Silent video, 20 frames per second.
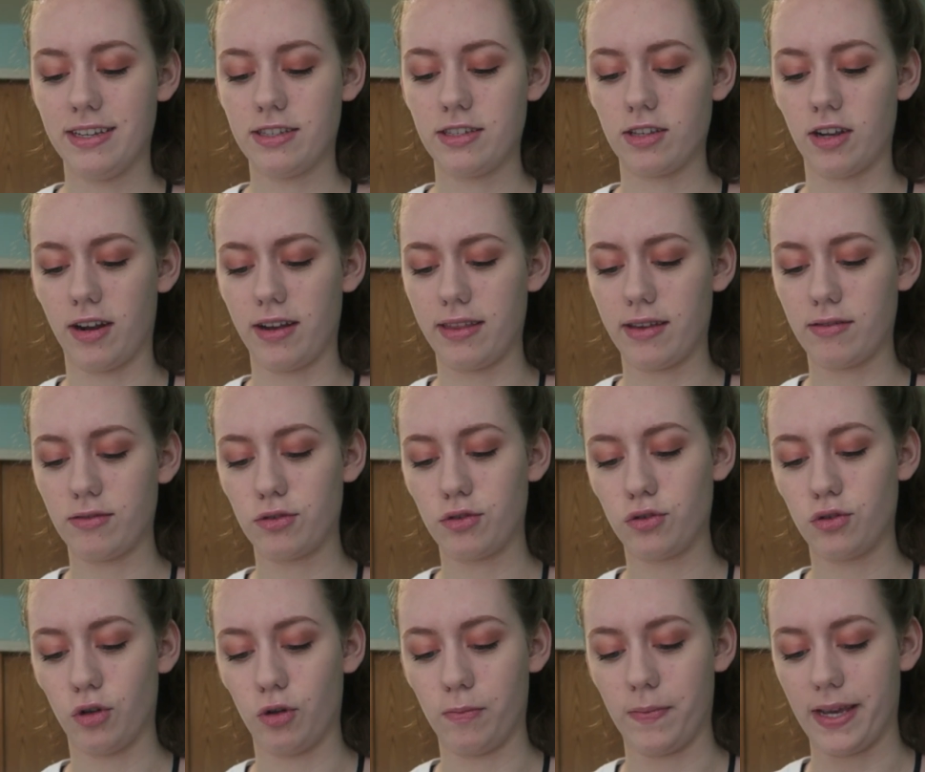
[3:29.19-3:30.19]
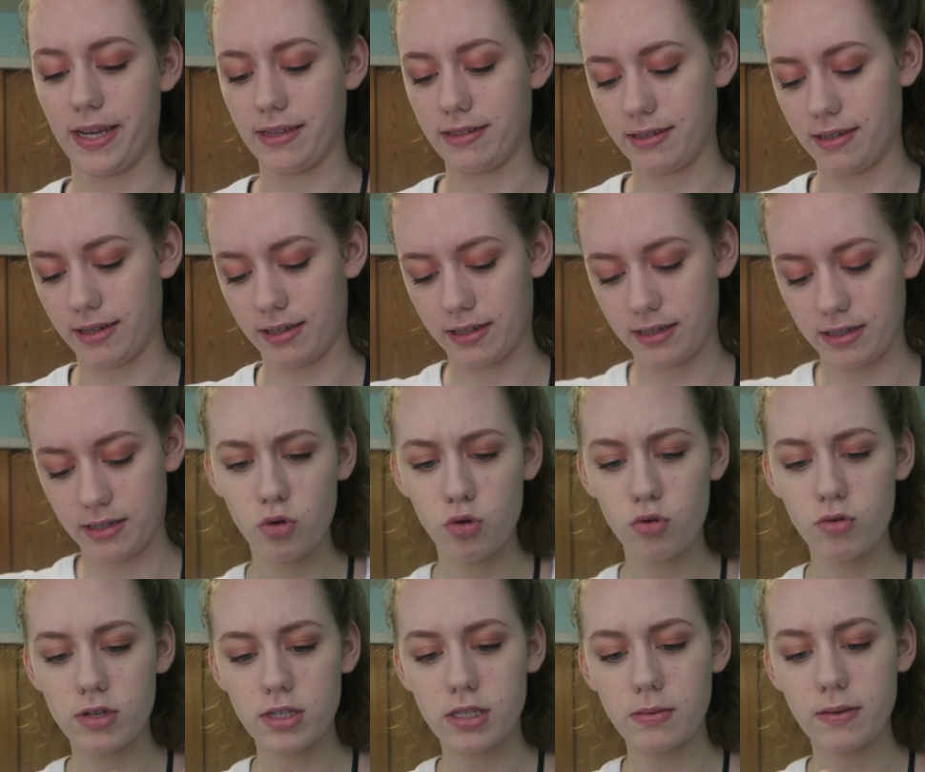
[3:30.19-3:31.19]
Sorry, that was so basic.
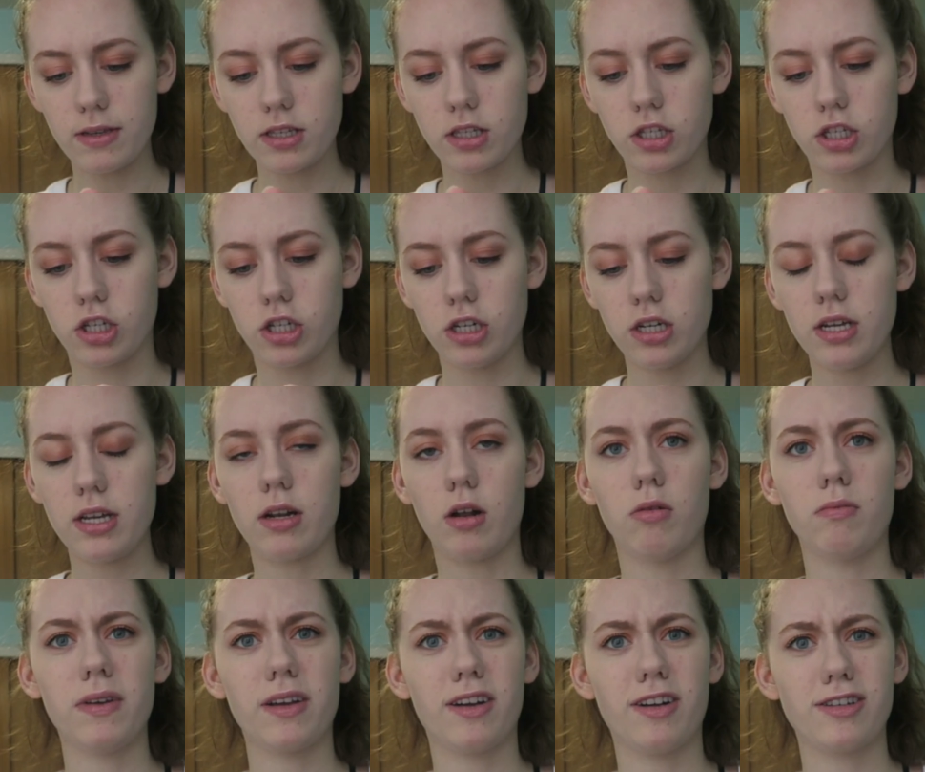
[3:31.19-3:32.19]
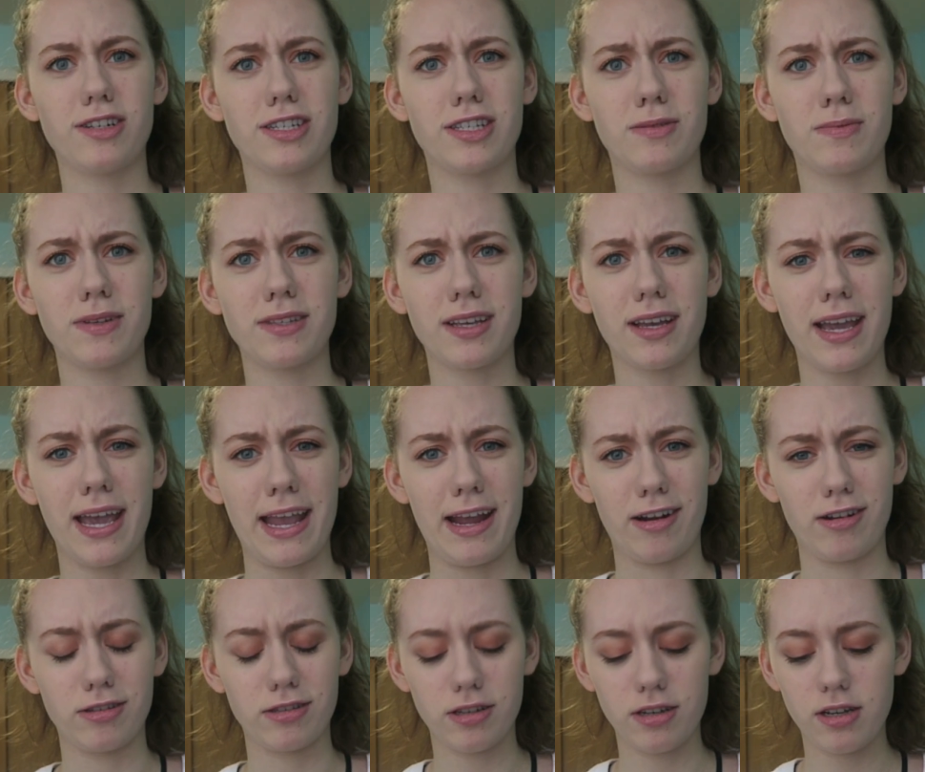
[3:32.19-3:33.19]
Oh, it smells good. Oh my gosh, it smells like a
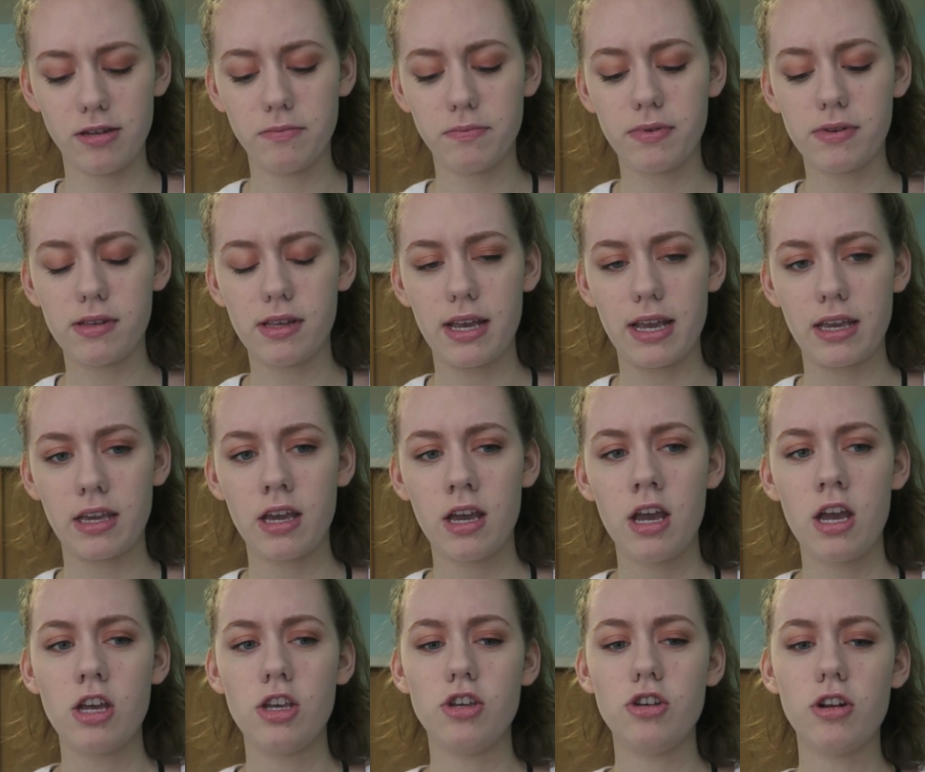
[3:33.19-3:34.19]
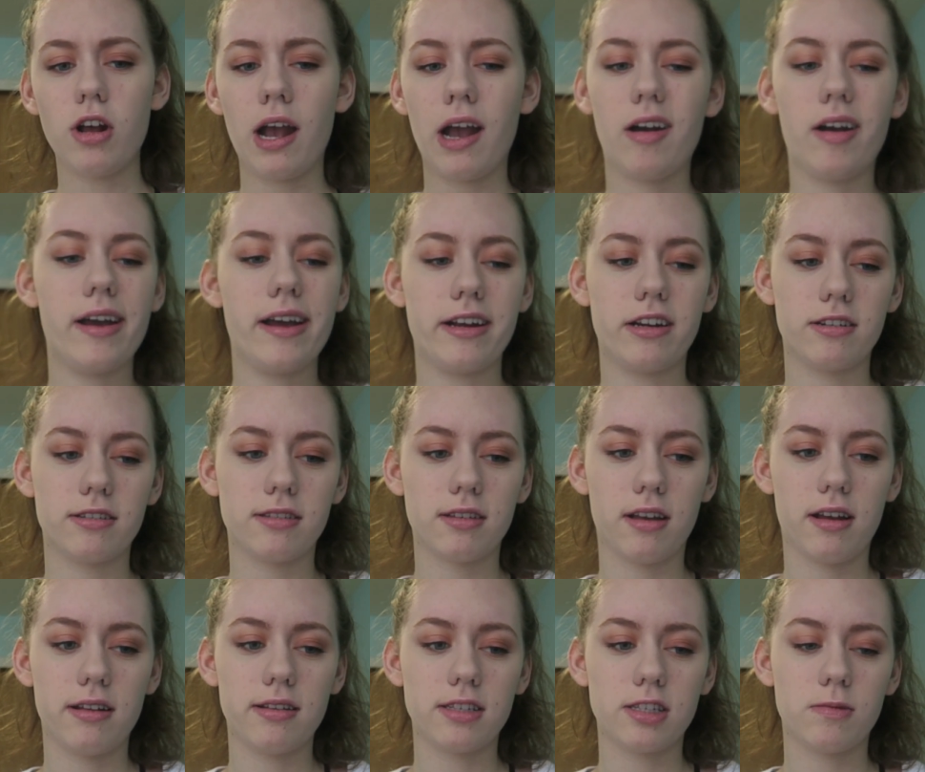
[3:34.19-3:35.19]
hair salon, but like, you know how hair
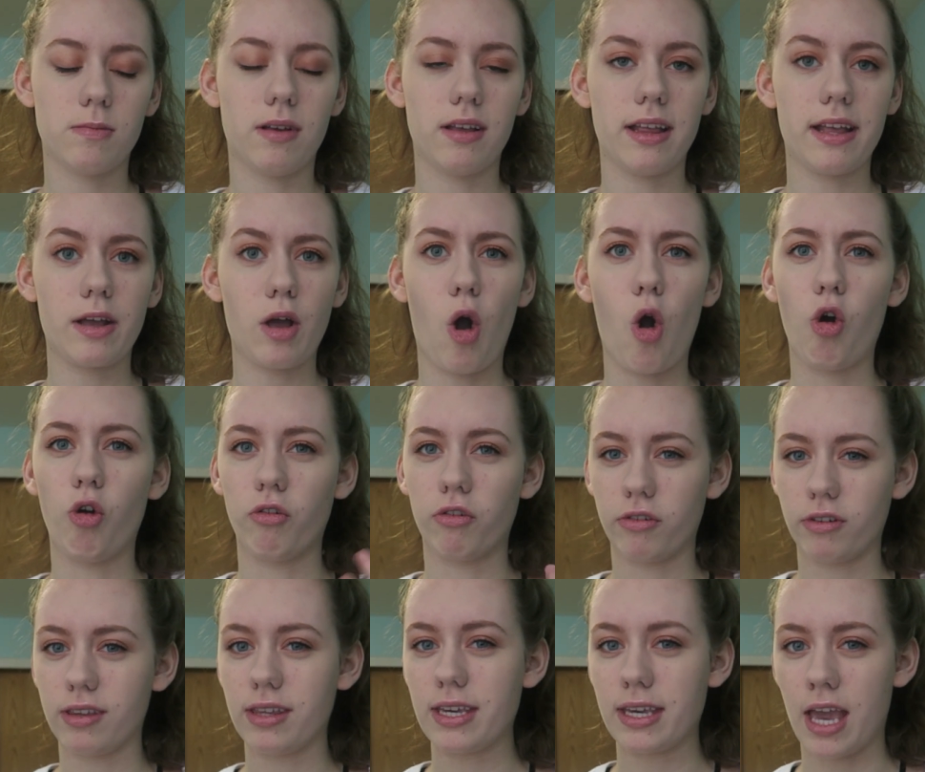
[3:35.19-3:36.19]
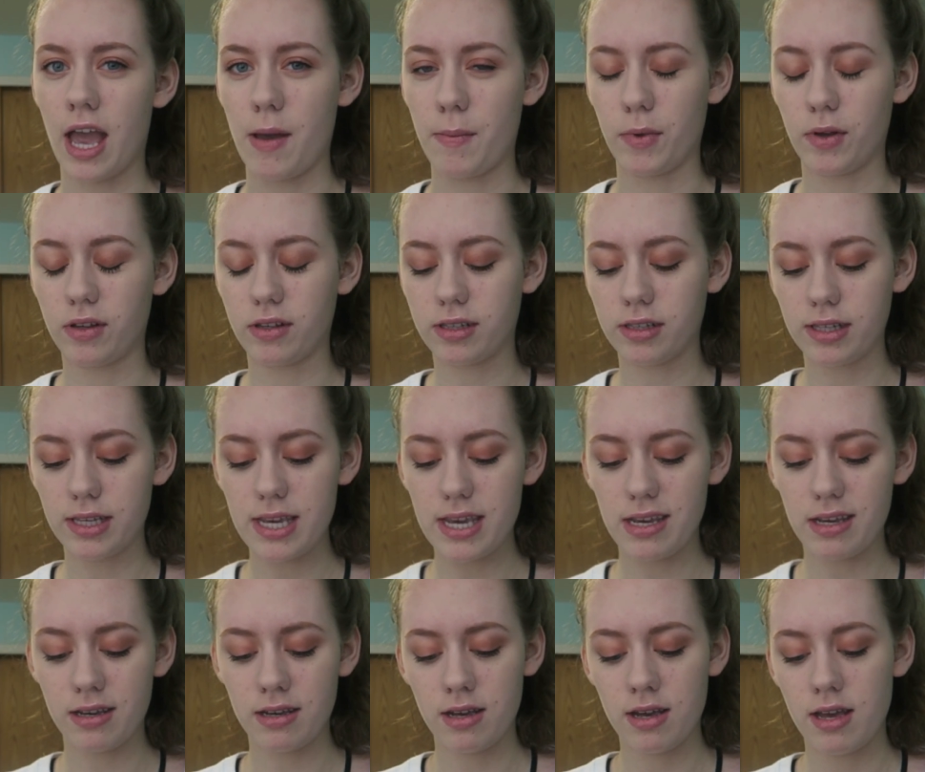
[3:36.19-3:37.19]
salons smell like overly
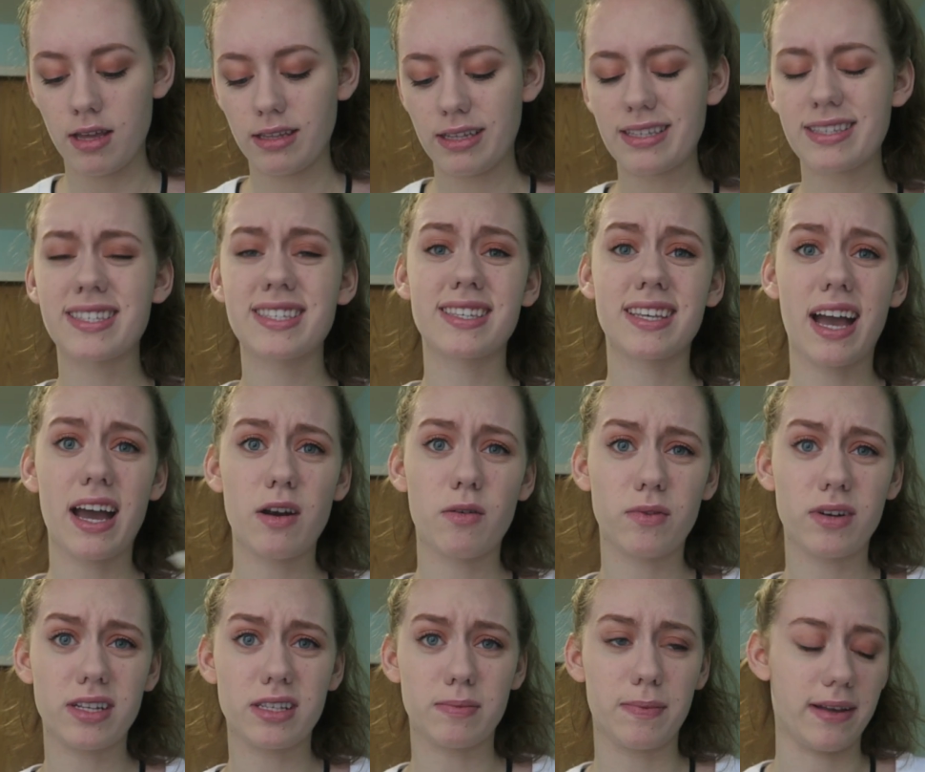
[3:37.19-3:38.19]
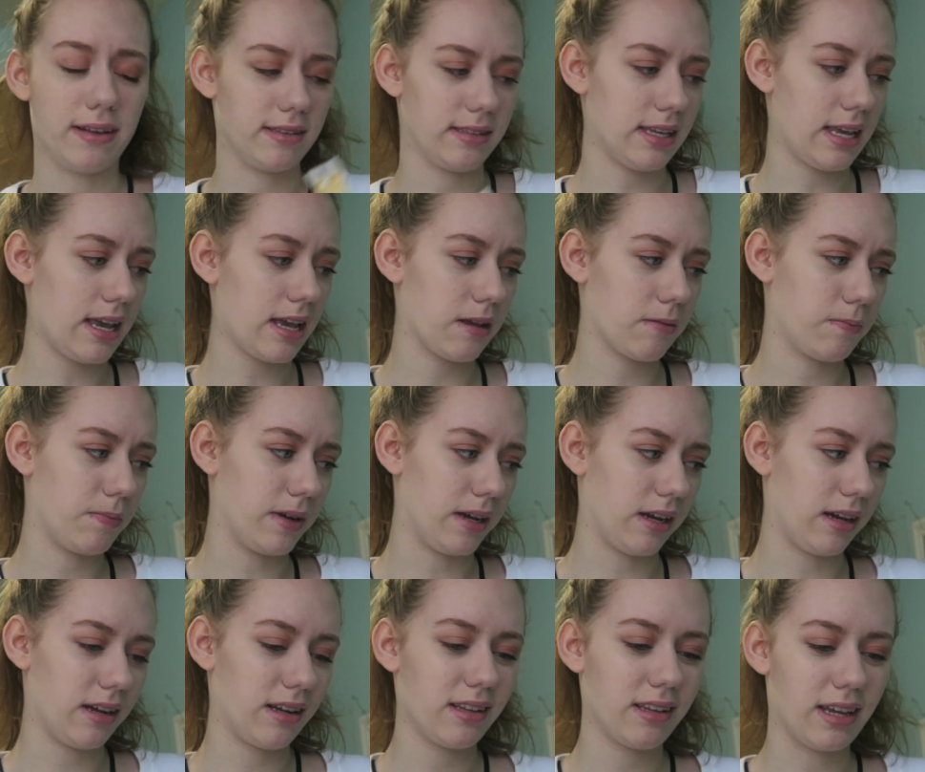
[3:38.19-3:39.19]
chemically? That's kind of what it smells like,
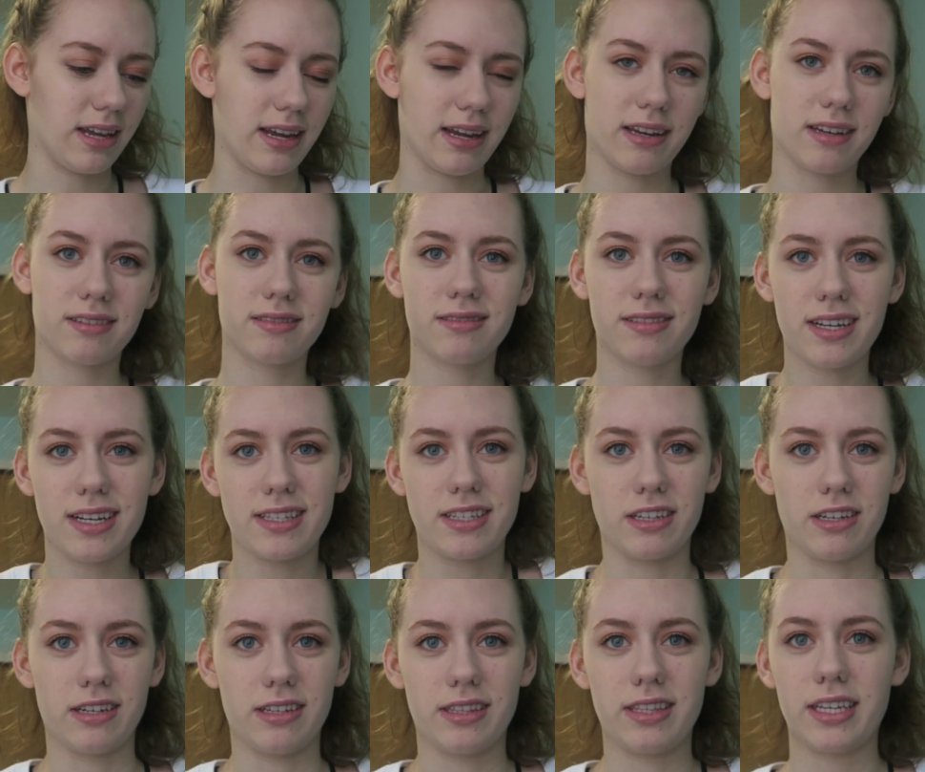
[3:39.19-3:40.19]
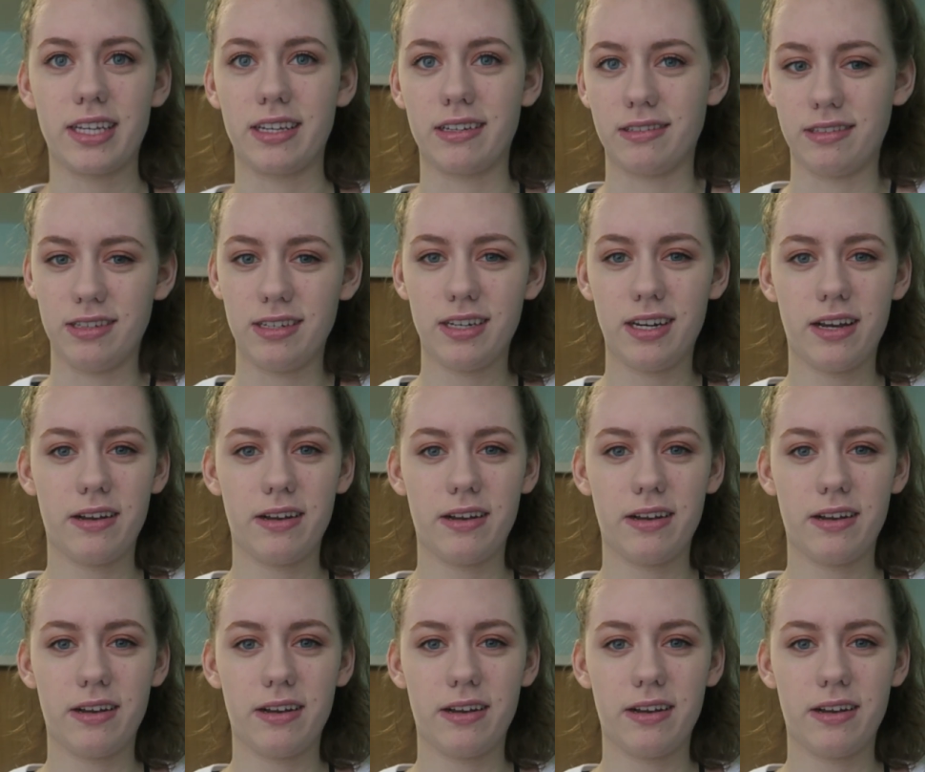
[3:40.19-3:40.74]
but like, it's a good thing, you